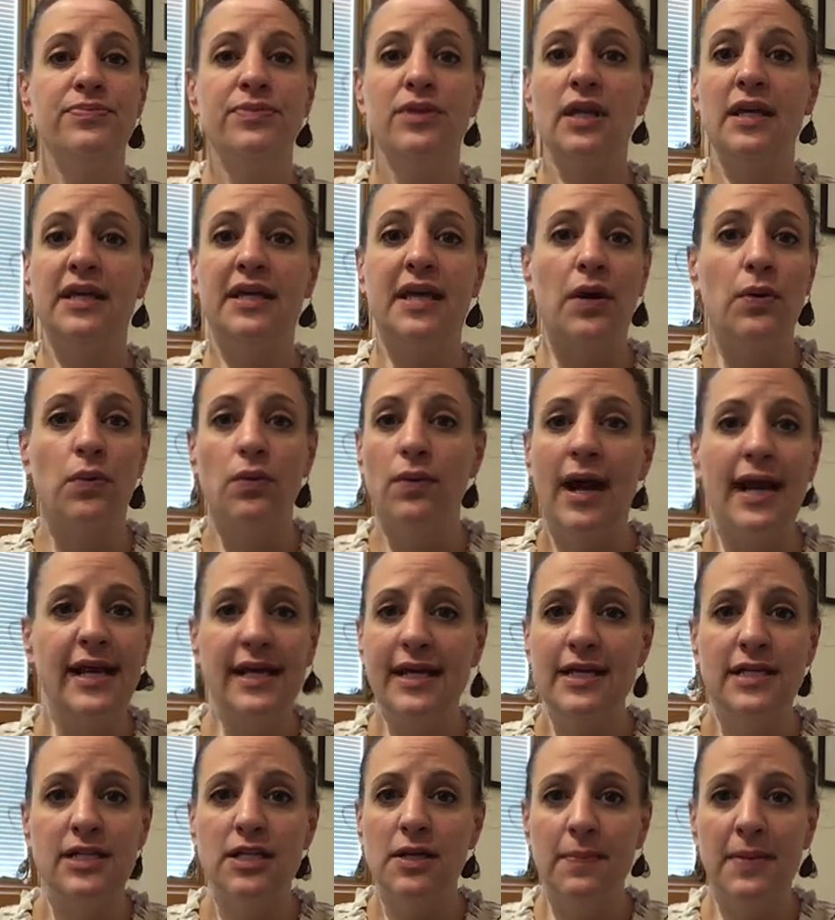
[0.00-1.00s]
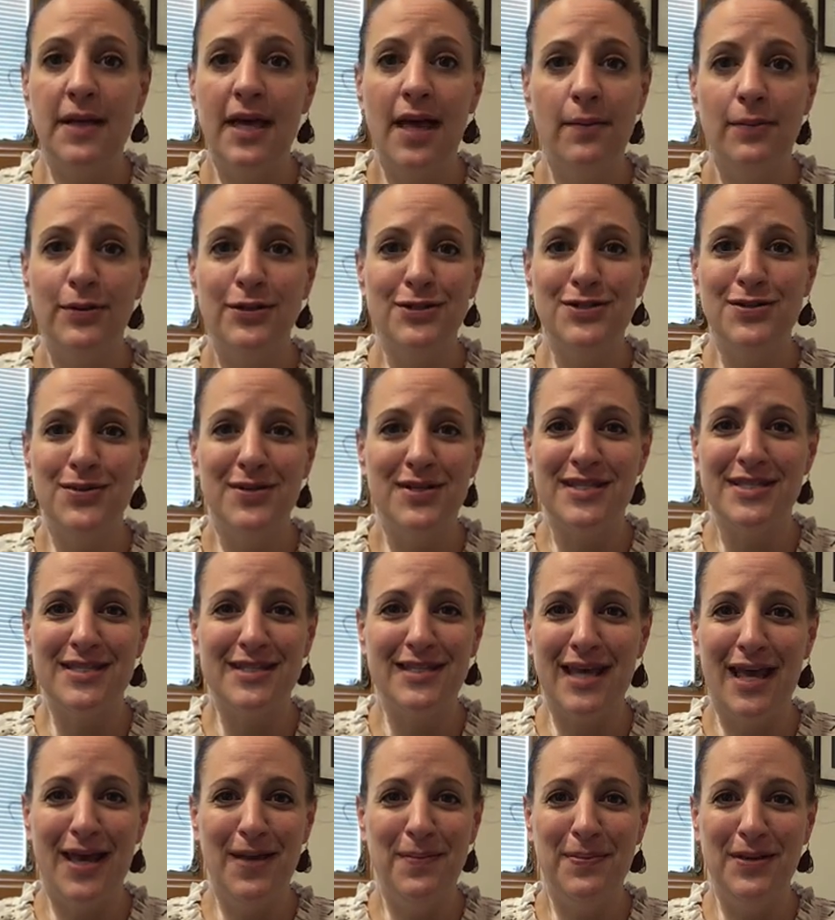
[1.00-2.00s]
get ready to be able to
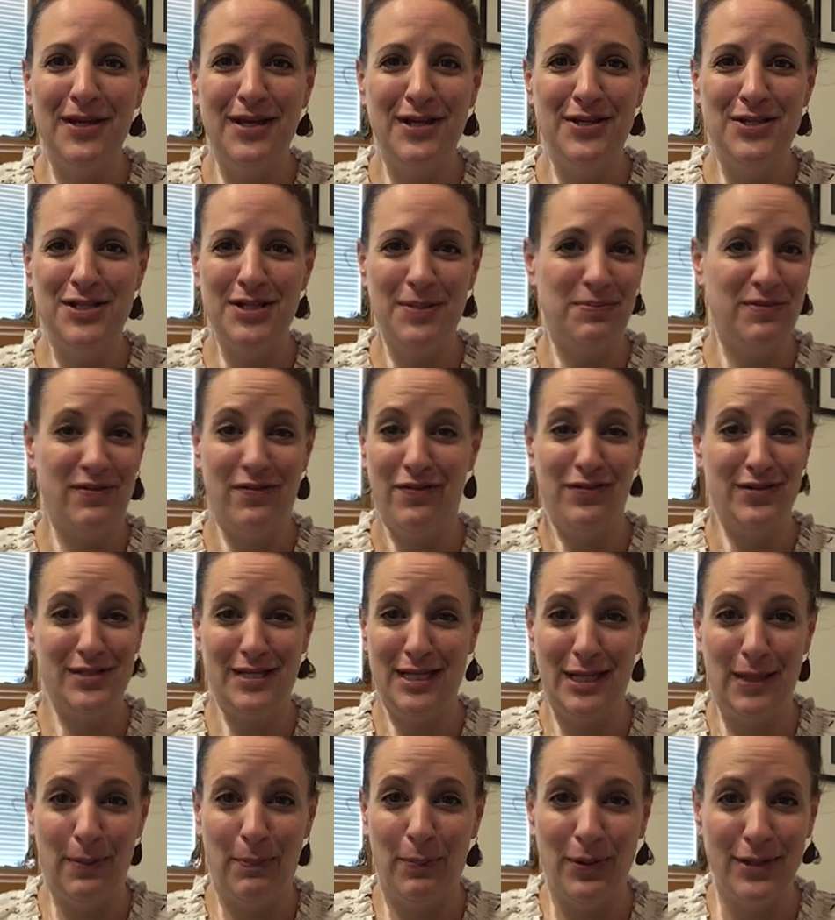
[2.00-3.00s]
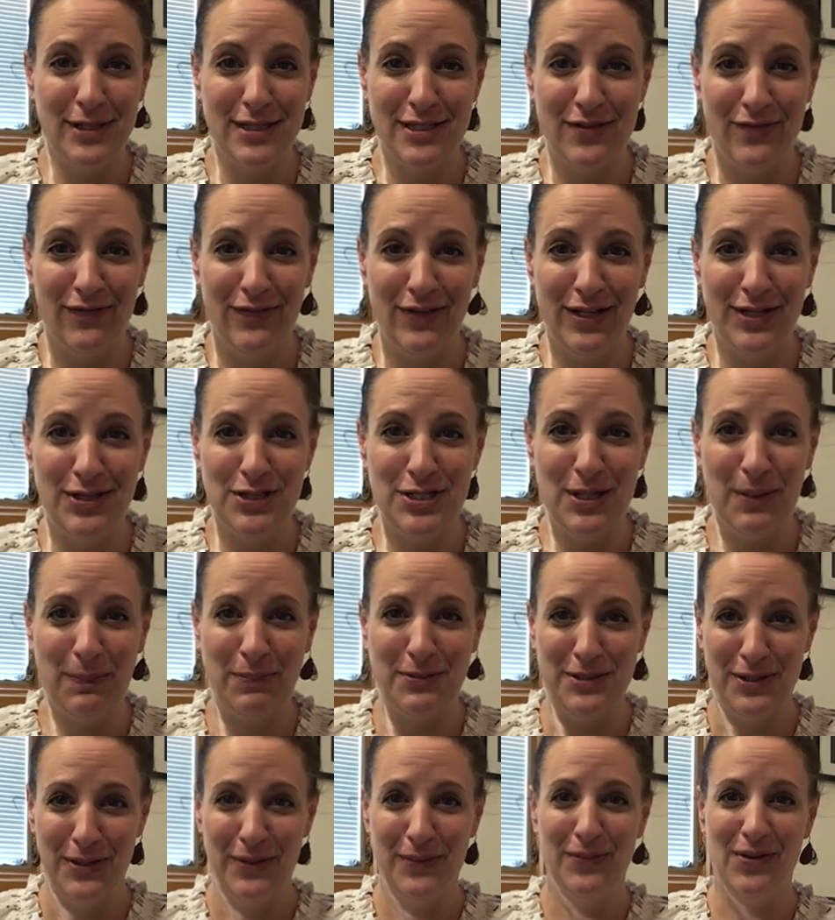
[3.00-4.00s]
escape Egypt. You've ever seen The Prince of Egypt,
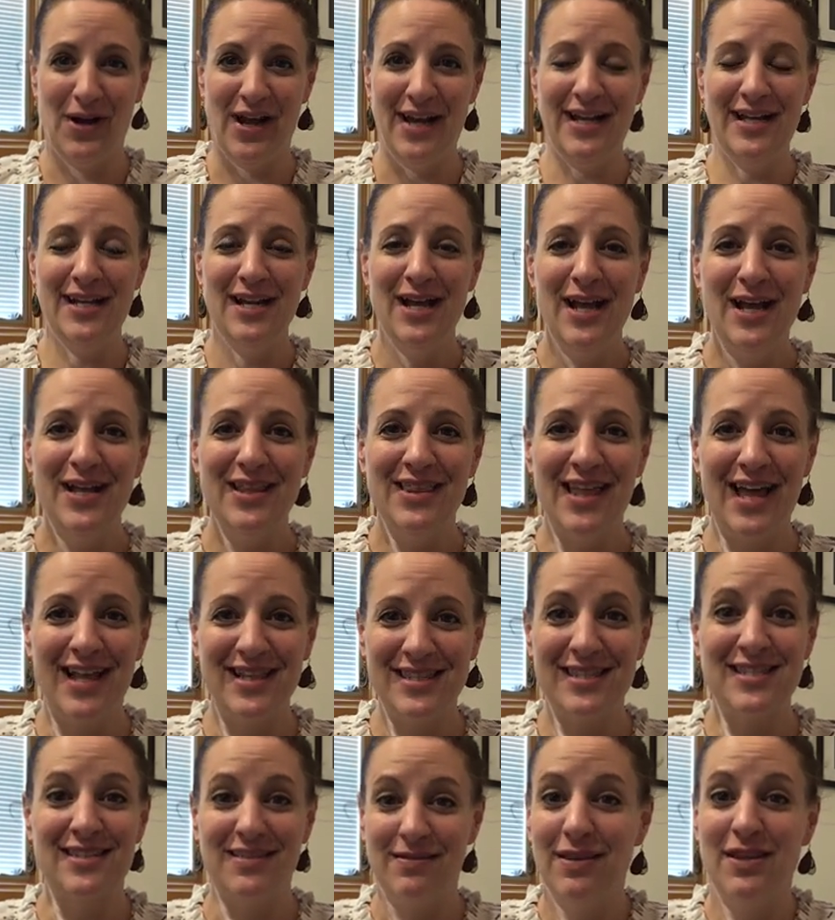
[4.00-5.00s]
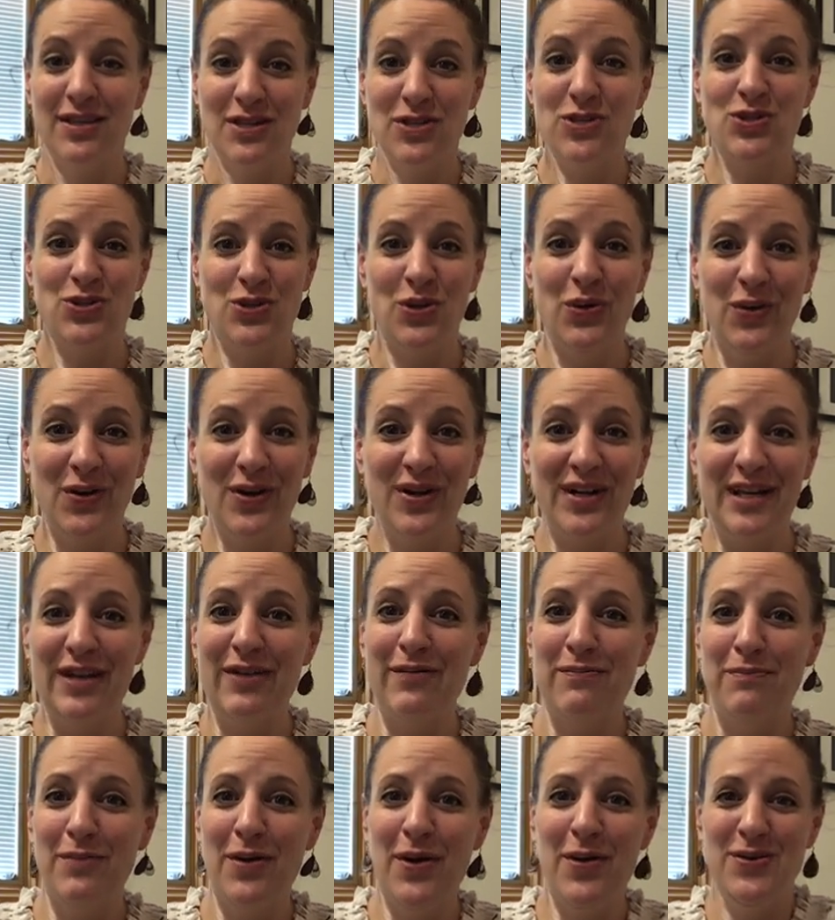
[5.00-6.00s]
right? That's the story of
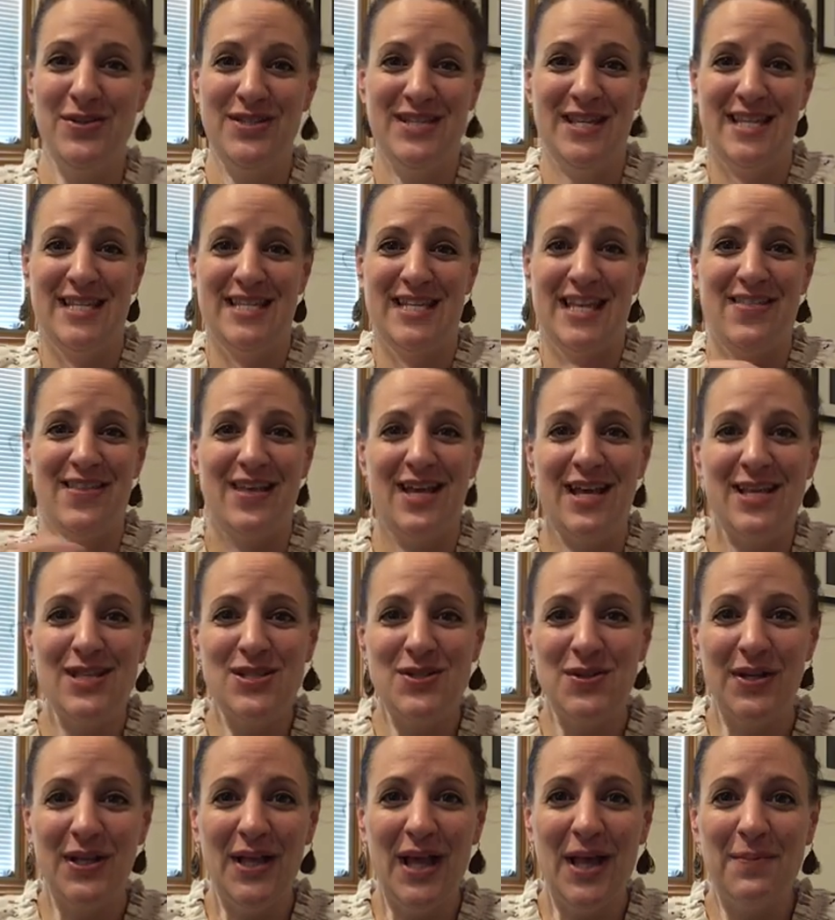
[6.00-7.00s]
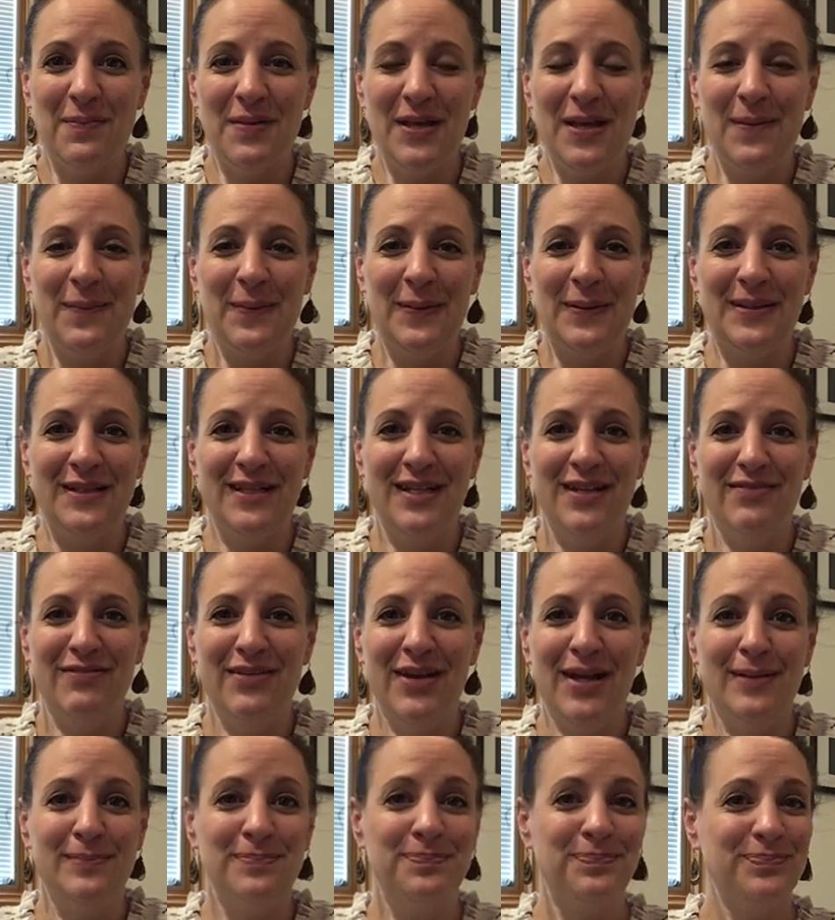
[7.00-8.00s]
Moses and the Israelite people
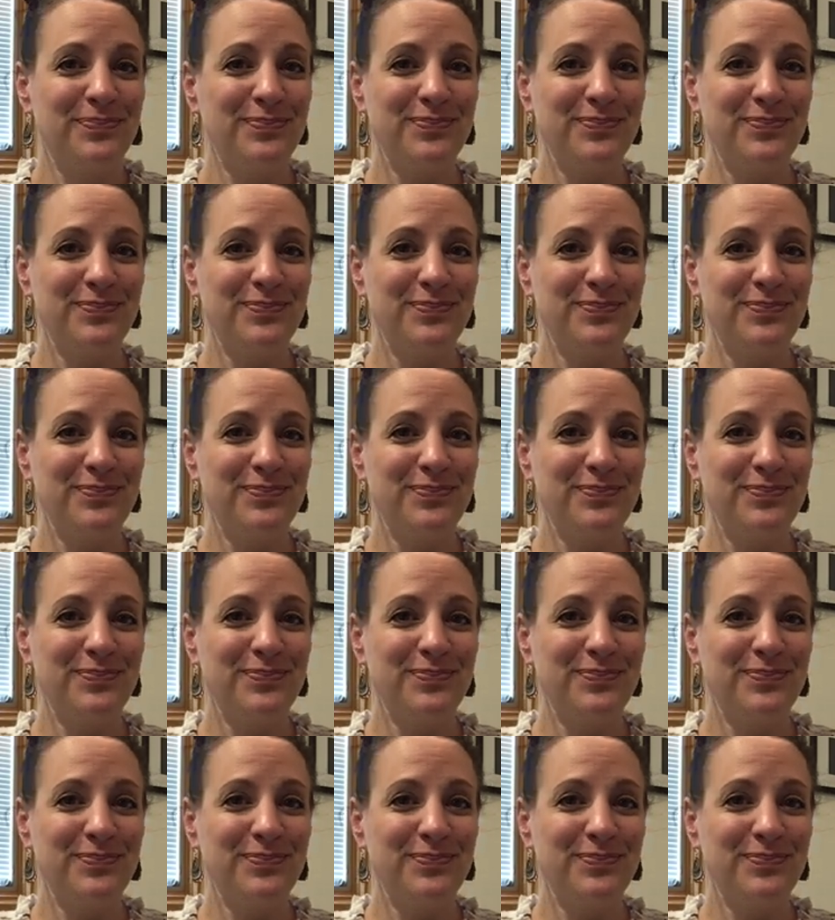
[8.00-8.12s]
leaving.